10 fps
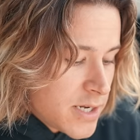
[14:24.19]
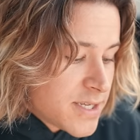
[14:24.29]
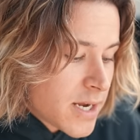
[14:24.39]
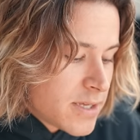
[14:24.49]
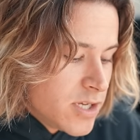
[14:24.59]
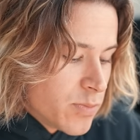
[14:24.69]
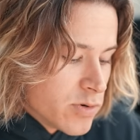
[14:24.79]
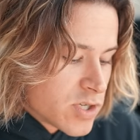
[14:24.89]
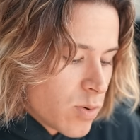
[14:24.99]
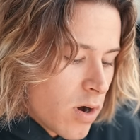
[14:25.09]
It's out of
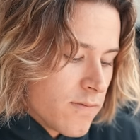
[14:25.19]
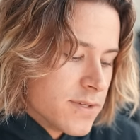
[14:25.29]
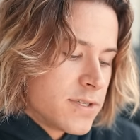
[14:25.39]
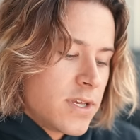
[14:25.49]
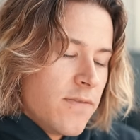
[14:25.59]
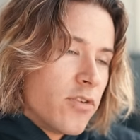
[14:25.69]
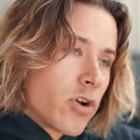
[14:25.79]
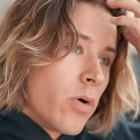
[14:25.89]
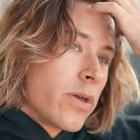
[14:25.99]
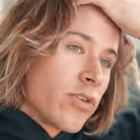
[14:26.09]
Hebrews 12. This is, if you're
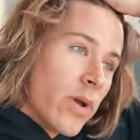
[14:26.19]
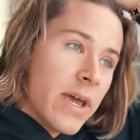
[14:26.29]
going through